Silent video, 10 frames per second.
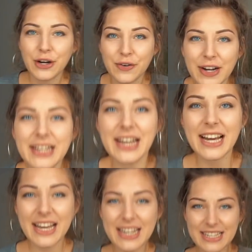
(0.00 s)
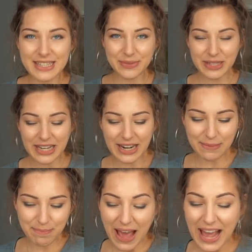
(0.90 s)
Alright guys, we
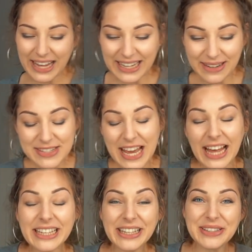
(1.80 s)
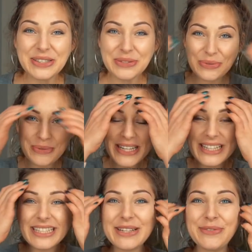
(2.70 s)
are back and I'm telling you it's
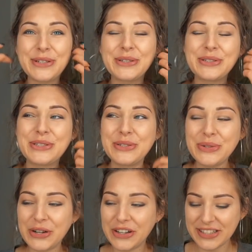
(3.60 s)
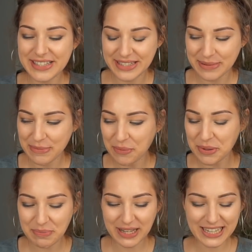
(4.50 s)
really difficult to do all this at the
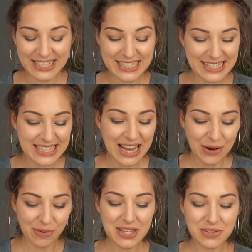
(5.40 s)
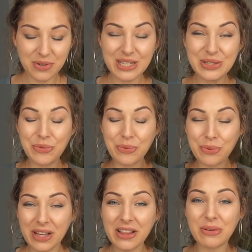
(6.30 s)
moment because restaurants
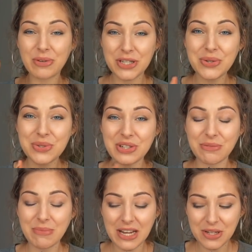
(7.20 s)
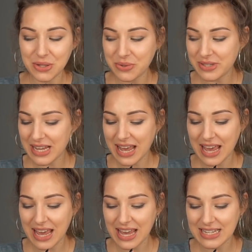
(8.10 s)
really reduce their menus
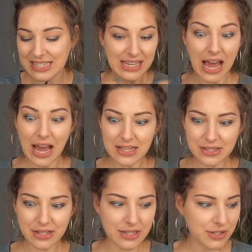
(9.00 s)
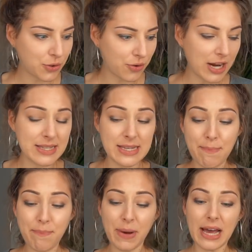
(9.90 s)
and yeah, it's it's
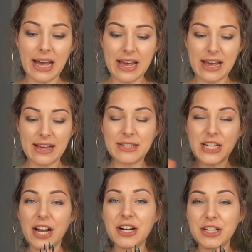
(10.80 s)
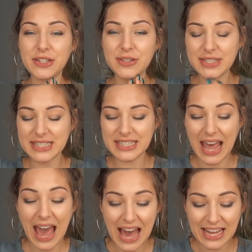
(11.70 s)
crazy. But Tucker Dukes
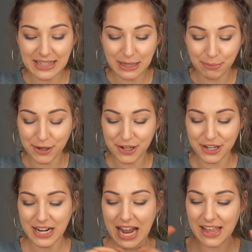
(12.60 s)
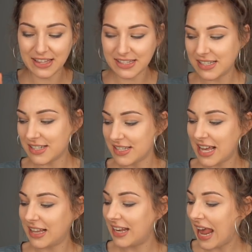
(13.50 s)
had the burger and the Caesar
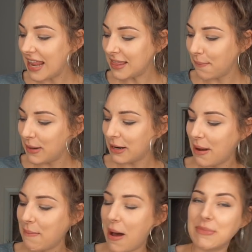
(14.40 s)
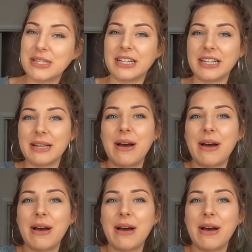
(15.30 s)
salad and the beer my mom is talking